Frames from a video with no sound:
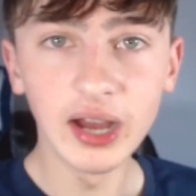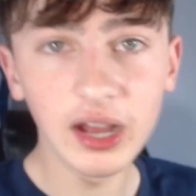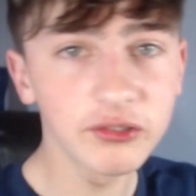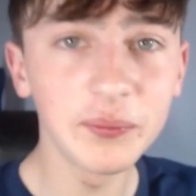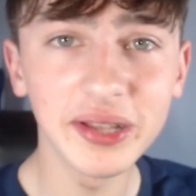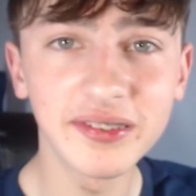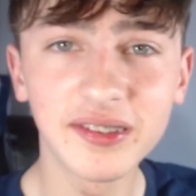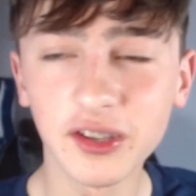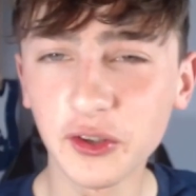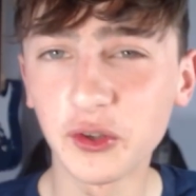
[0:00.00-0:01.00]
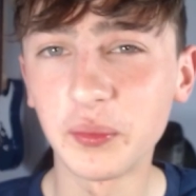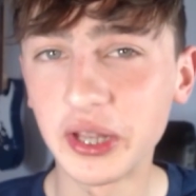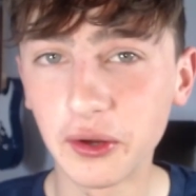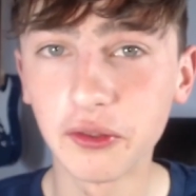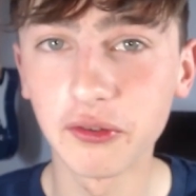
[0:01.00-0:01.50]
As a Man City, I don't normally
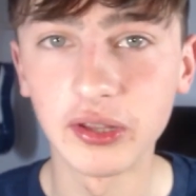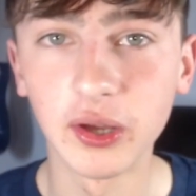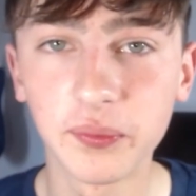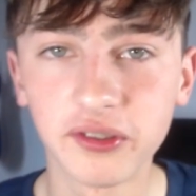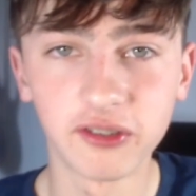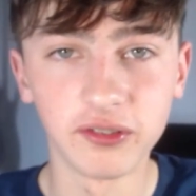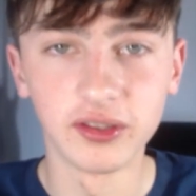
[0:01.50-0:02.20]
go through the opposition